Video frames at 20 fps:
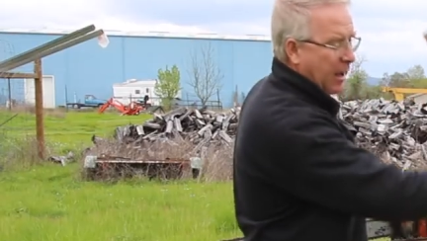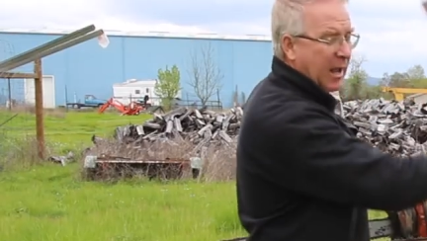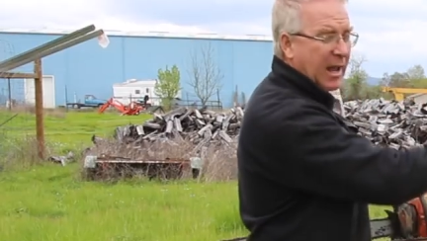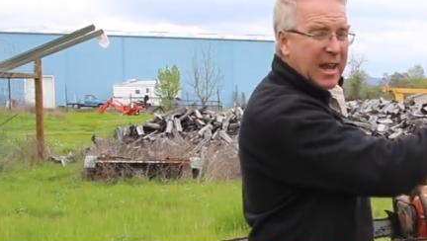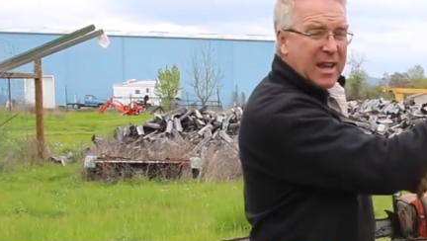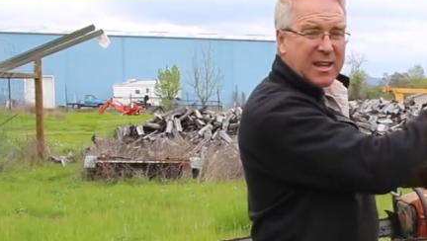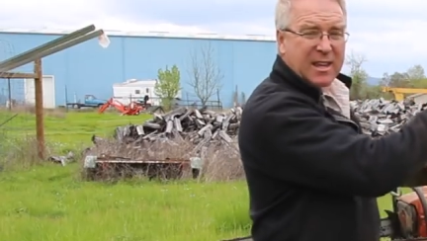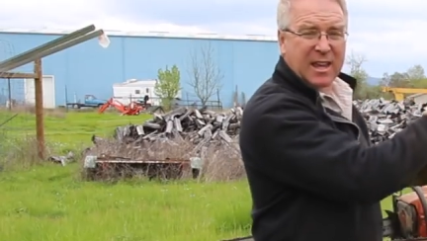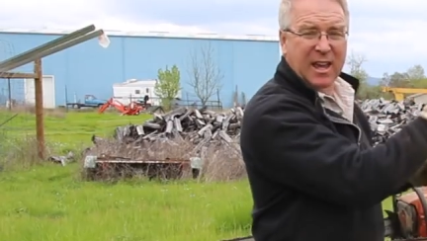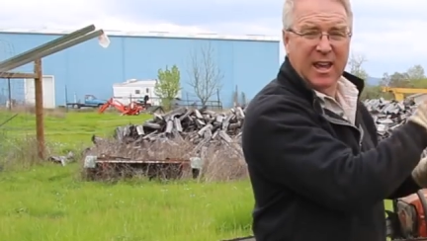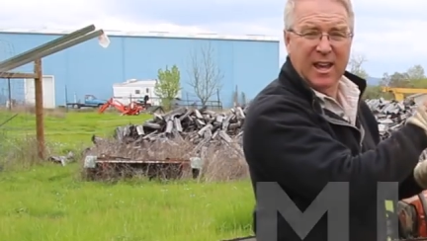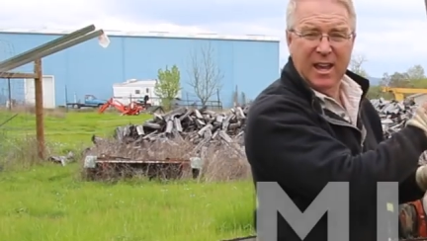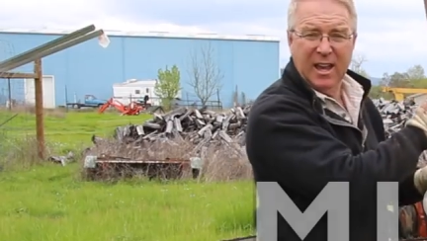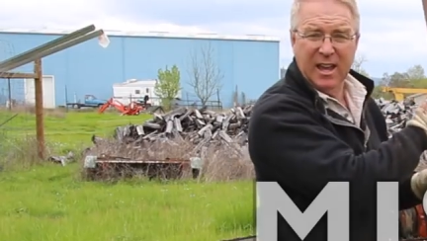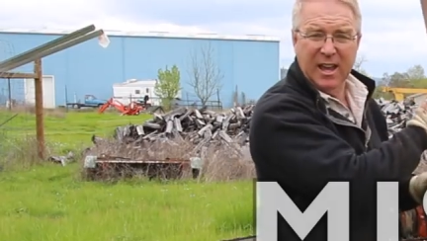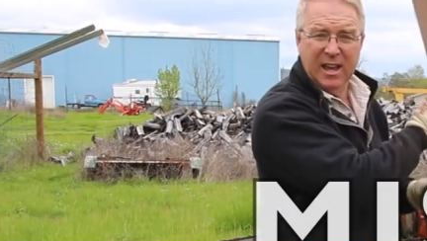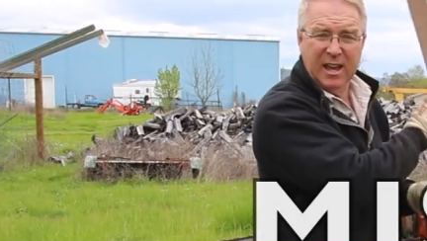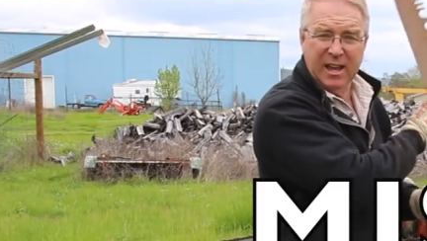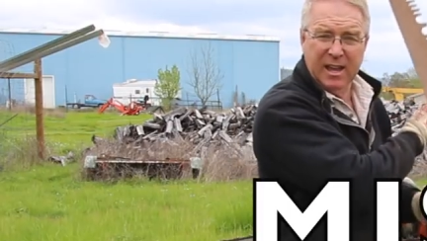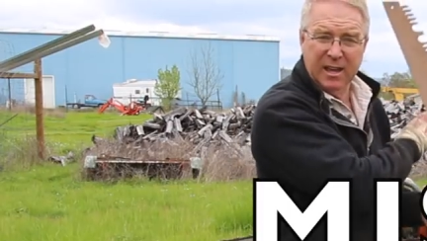
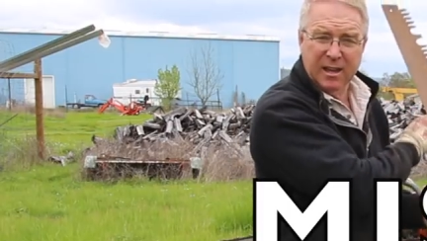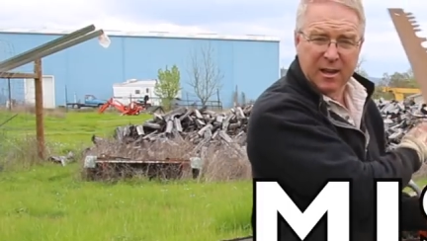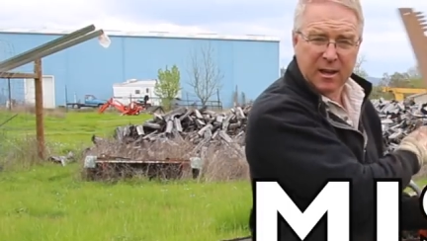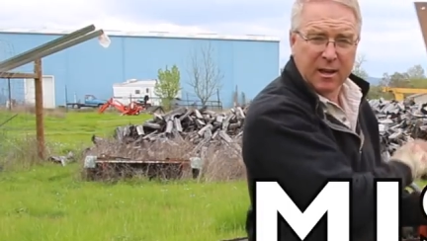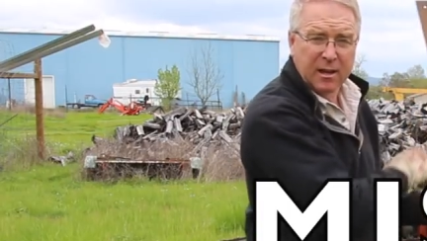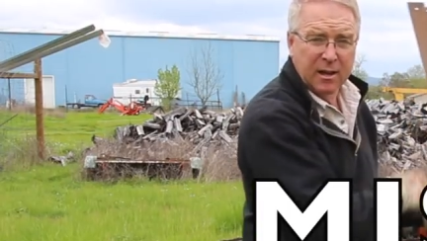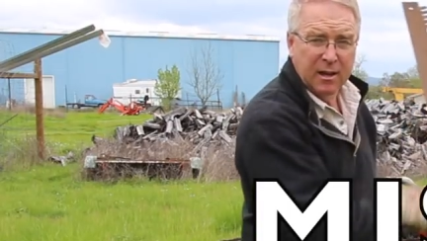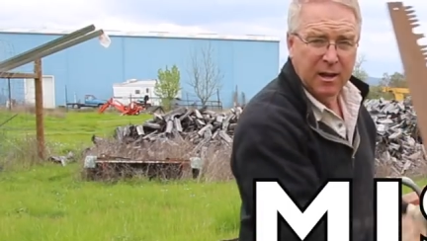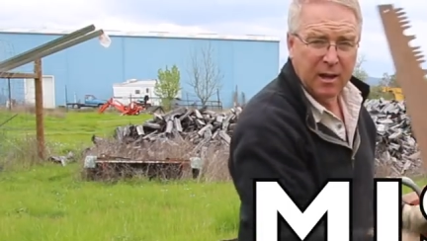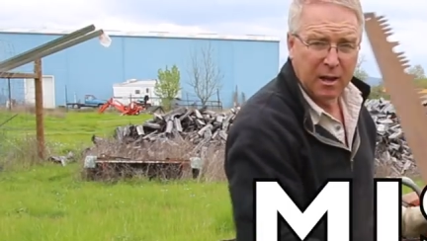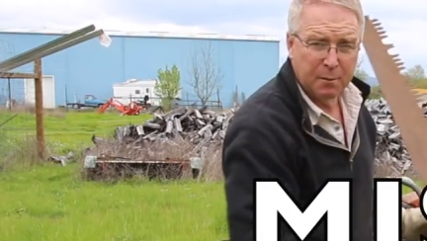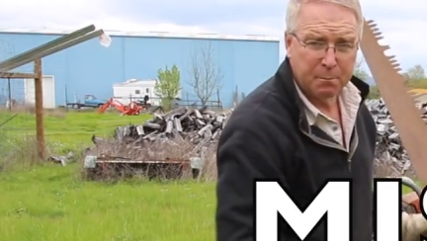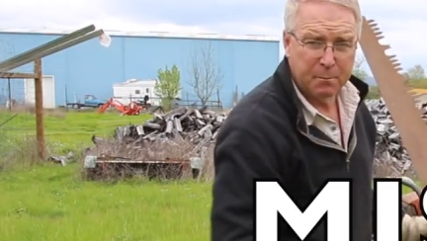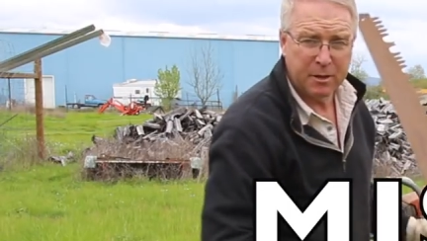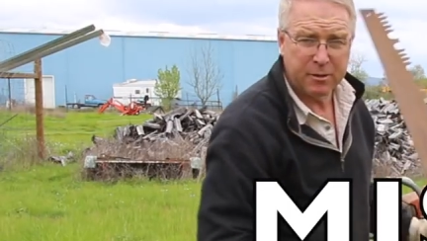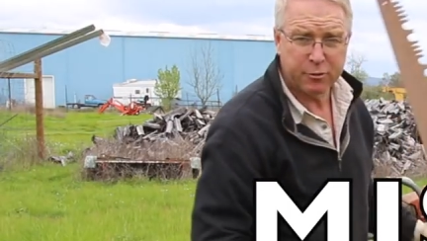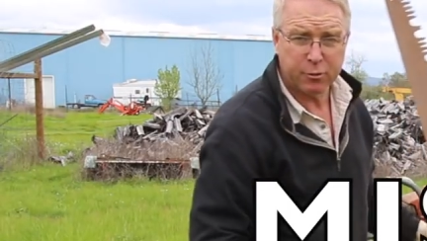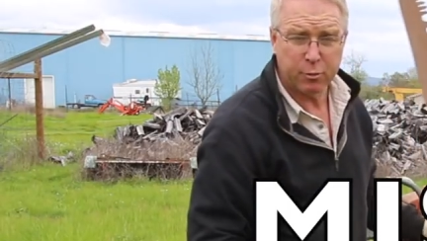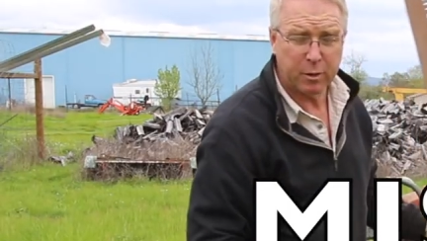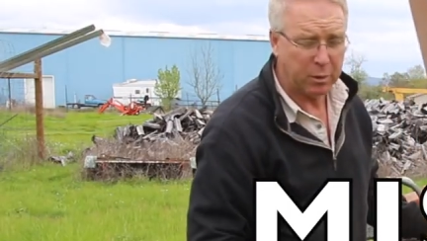aka a
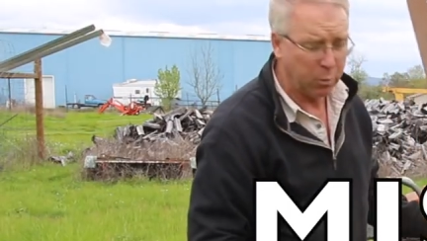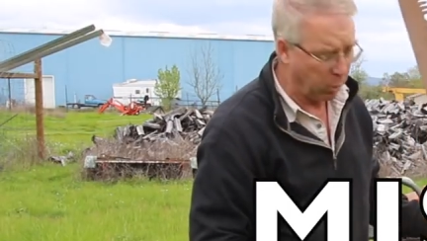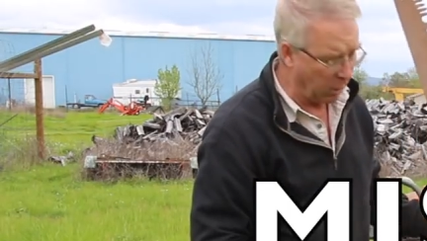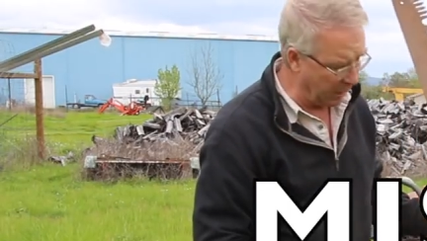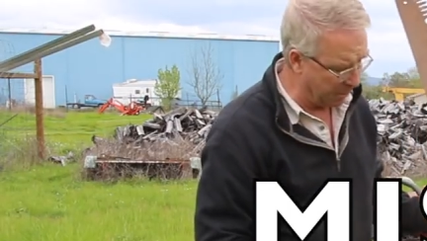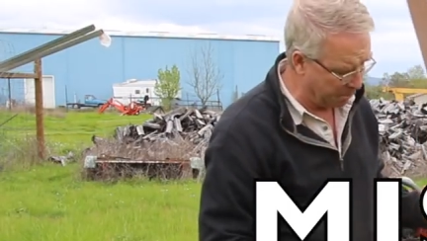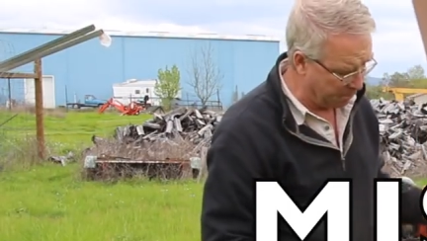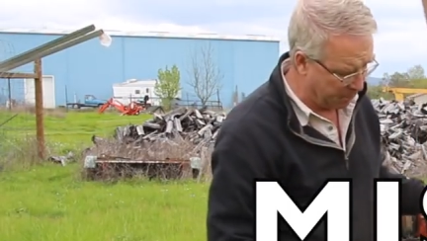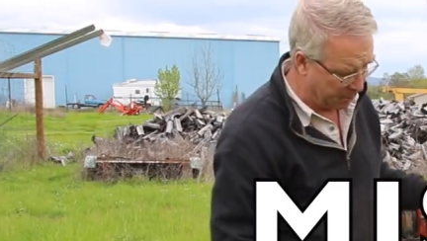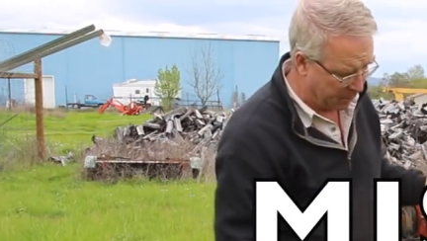misery whip.